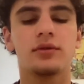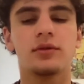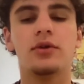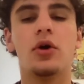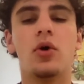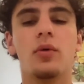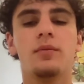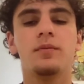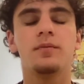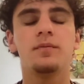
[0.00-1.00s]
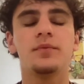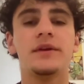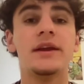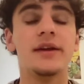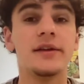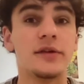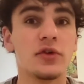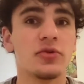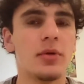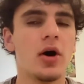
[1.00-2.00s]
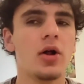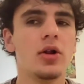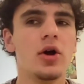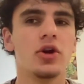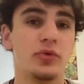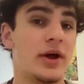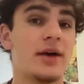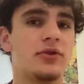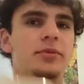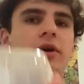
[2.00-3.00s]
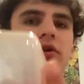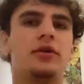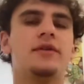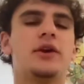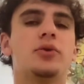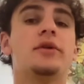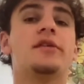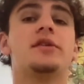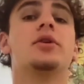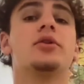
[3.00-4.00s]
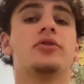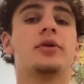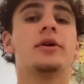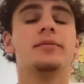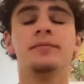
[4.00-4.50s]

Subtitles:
the index is so small. You'll have to be a container this large, right?